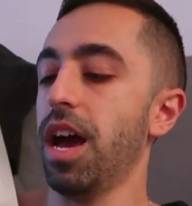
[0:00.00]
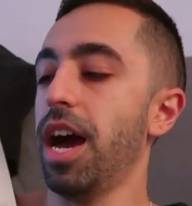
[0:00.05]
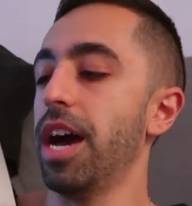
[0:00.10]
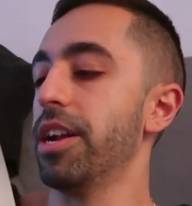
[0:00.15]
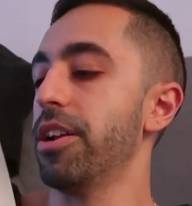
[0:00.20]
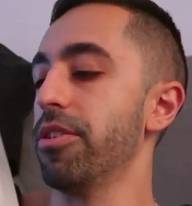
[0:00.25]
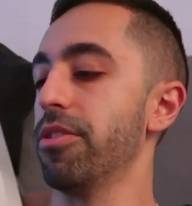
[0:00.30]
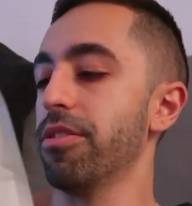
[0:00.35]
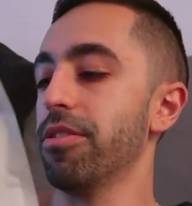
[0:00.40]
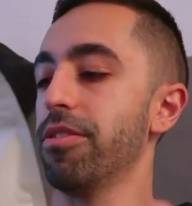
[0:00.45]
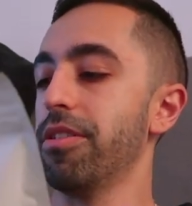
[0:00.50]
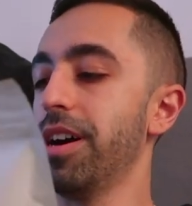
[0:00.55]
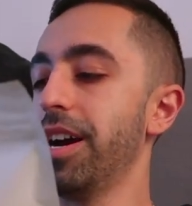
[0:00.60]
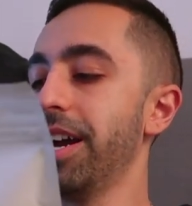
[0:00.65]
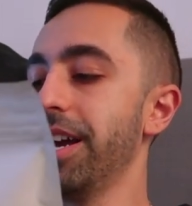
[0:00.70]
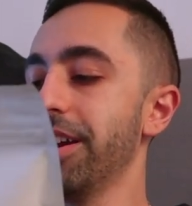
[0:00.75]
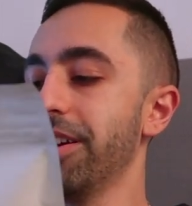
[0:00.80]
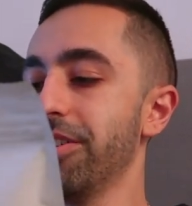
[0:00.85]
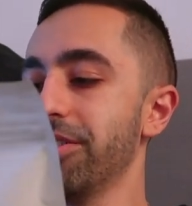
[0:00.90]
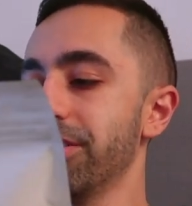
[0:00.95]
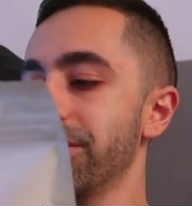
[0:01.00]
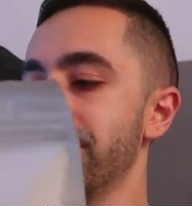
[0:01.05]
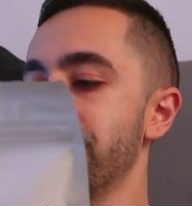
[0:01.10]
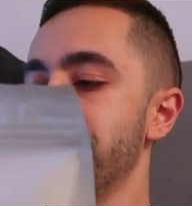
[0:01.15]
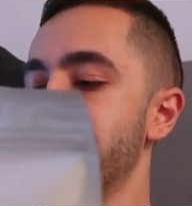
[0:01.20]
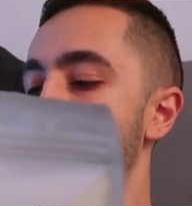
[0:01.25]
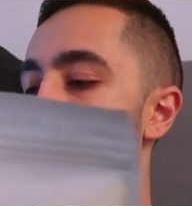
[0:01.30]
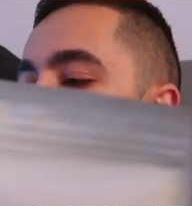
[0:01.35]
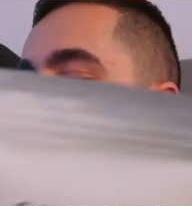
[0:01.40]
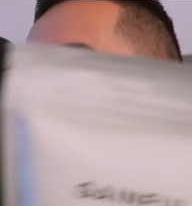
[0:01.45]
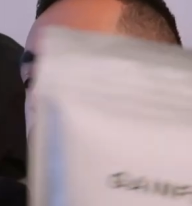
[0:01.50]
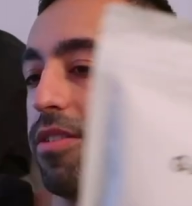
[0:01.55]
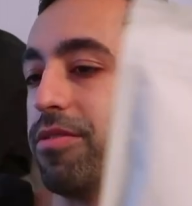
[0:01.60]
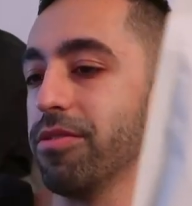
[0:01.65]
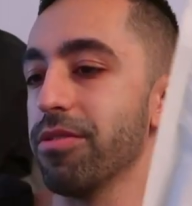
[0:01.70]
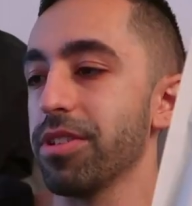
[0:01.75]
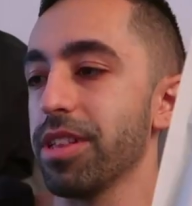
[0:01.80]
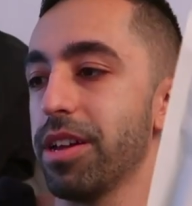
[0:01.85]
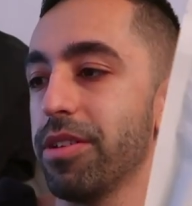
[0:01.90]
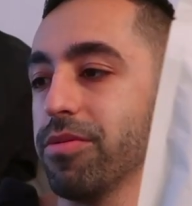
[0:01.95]
I don't know. I honestly don't know how
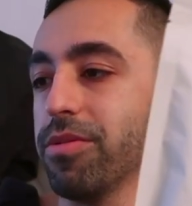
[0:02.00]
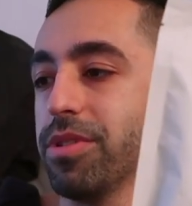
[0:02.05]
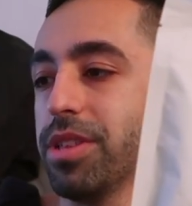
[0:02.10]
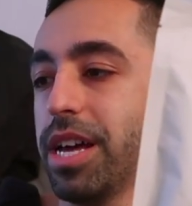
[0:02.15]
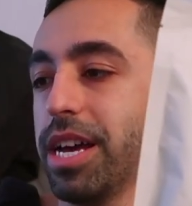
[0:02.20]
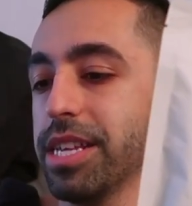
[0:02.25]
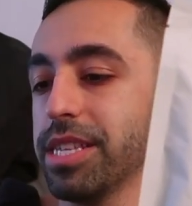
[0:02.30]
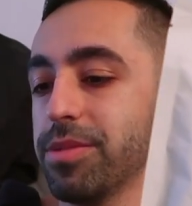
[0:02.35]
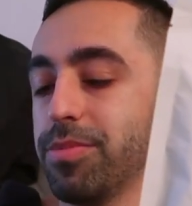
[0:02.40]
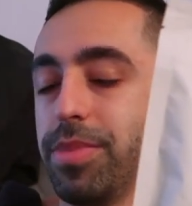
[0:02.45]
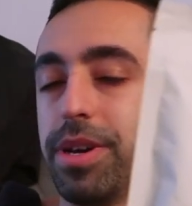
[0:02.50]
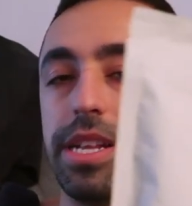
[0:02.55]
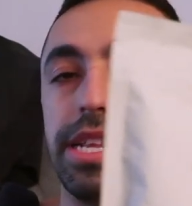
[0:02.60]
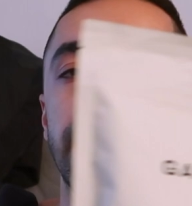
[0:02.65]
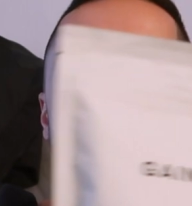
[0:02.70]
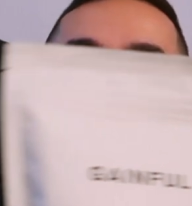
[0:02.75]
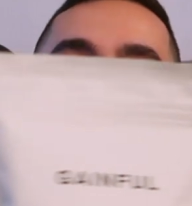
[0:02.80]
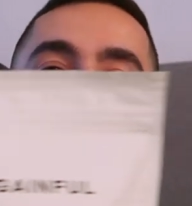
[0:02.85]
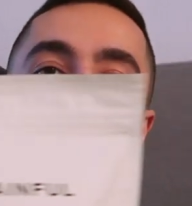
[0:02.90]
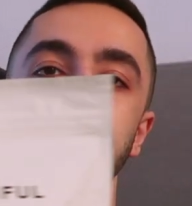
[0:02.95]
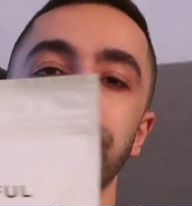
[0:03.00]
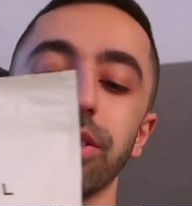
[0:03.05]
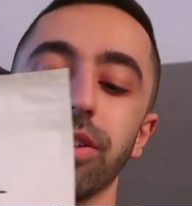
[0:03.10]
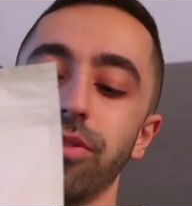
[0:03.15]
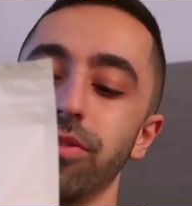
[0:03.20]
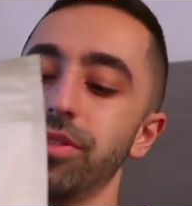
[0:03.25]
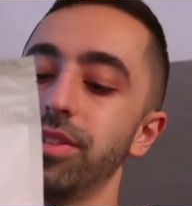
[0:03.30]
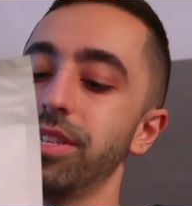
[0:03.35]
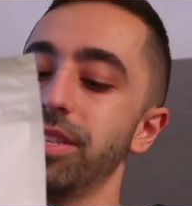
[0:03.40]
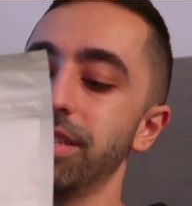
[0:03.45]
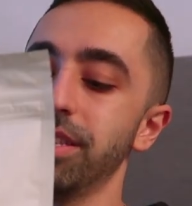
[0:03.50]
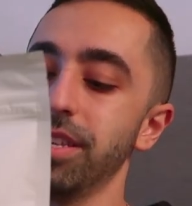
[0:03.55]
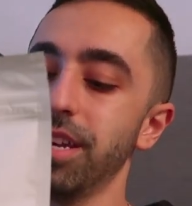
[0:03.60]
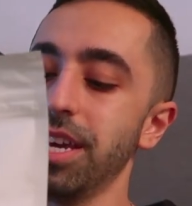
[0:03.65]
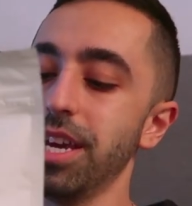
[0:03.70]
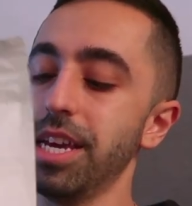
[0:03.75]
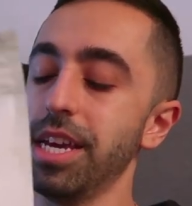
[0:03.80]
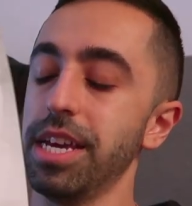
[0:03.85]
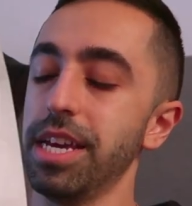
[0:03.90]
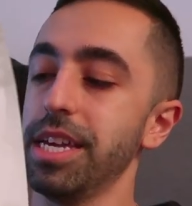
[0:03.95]
long that will last, but anyway, so it's
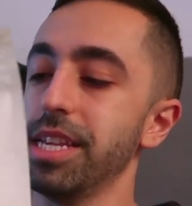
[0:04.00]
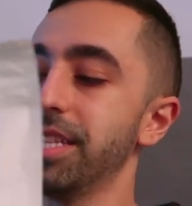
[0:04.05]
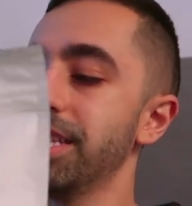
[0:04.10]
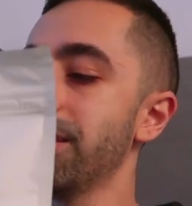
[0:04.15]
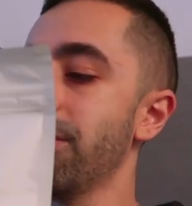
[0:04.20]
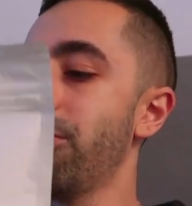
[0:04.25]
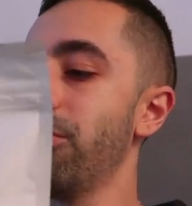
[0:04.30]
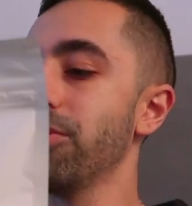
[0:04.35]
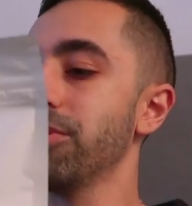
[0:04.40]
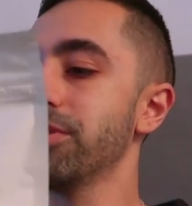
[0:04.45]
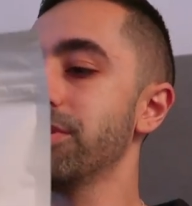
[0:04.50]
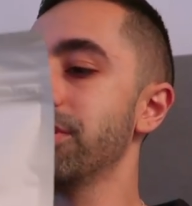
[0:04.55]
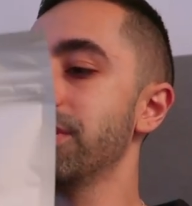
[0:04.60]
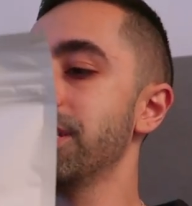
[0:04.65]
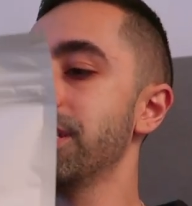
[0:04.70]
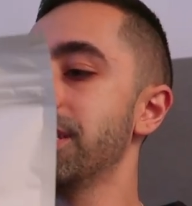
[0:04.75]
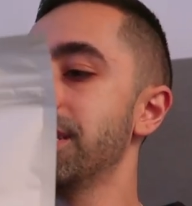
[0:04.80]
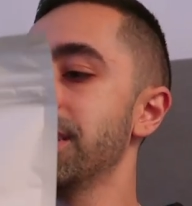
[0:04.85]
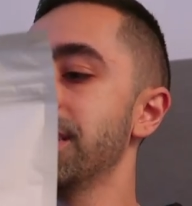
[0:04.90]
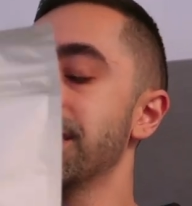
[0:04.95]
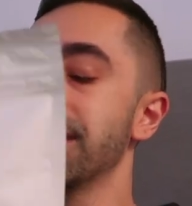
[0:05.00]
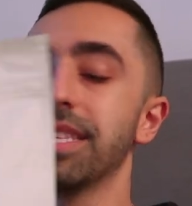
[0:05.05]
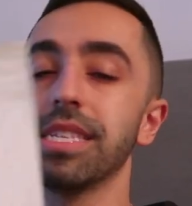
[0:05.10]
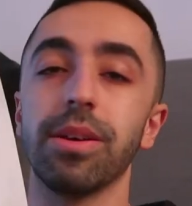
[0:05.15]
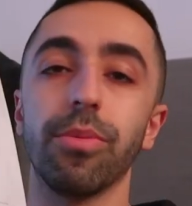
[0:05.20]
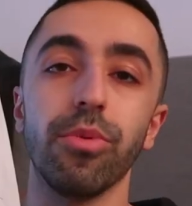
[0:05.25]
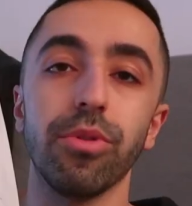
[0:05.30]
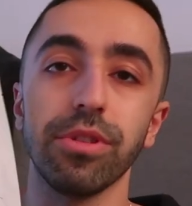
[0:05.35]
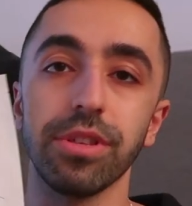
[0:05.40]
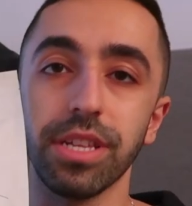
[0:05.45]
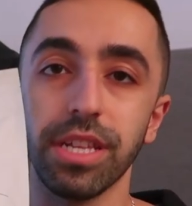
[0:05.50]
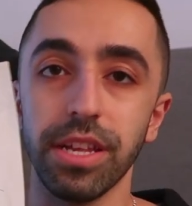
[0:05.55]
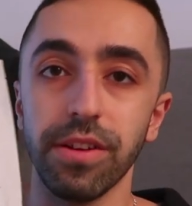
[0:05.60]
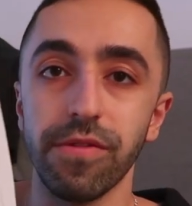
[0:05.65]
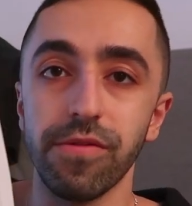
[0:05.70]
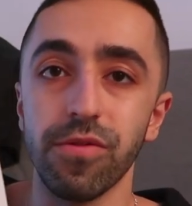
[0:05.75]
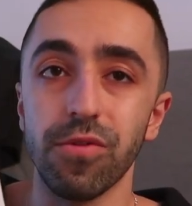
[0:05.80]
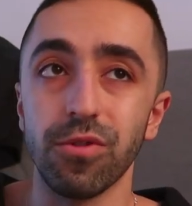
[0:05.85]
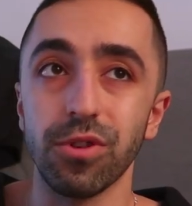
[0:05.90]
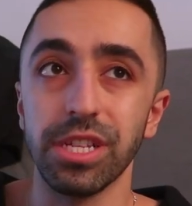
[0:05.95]
it's supposed it, this is supposedly
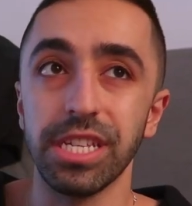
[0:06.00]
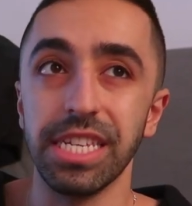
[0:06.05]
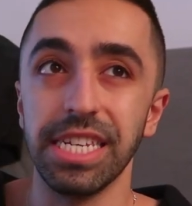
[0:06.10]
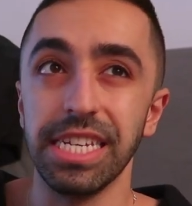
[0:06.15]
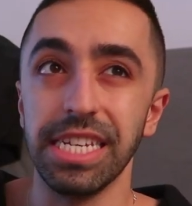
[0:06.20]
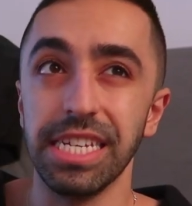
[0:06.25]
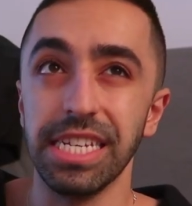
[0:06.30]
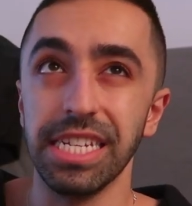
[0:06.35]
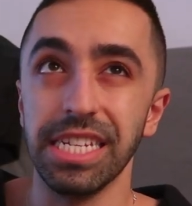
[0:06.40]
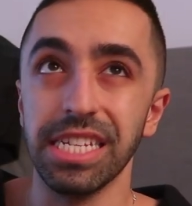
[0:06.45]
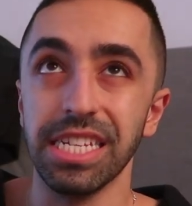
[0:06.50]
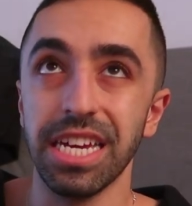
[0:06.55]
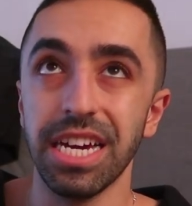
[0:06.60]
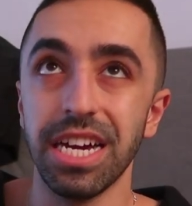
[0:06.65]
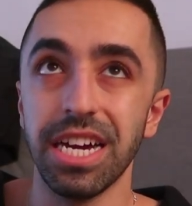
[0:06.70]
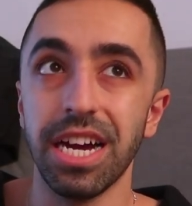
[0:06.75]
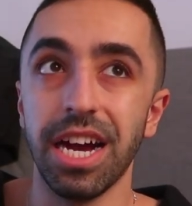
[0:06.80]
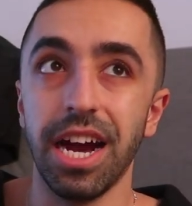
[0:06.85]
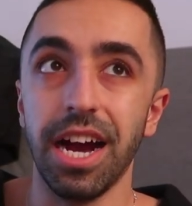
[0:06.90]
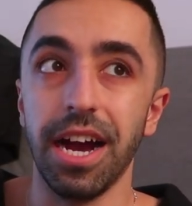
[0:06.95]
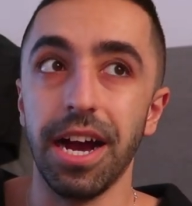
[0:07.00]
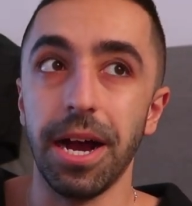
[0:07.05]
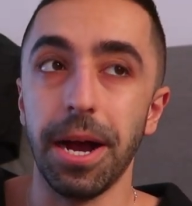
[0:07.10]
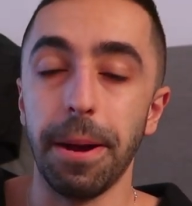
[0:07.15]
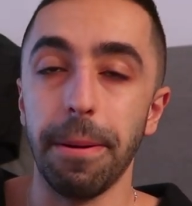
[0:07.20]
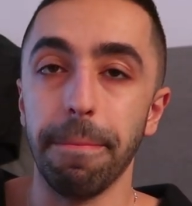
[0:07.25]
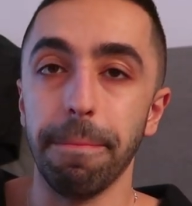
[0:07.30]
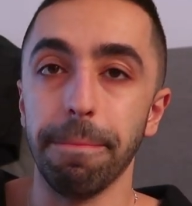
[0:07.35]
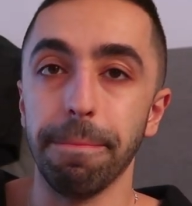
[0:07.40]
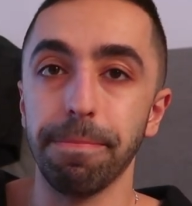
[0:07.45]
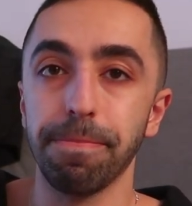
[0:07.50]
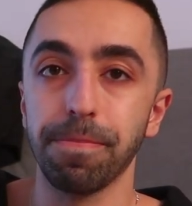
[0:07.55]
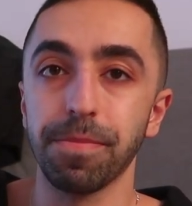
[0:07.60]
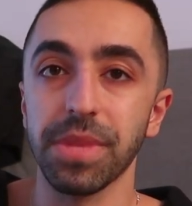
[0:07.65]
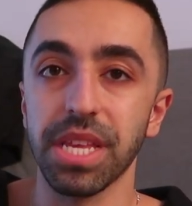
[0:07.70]
fourteen um,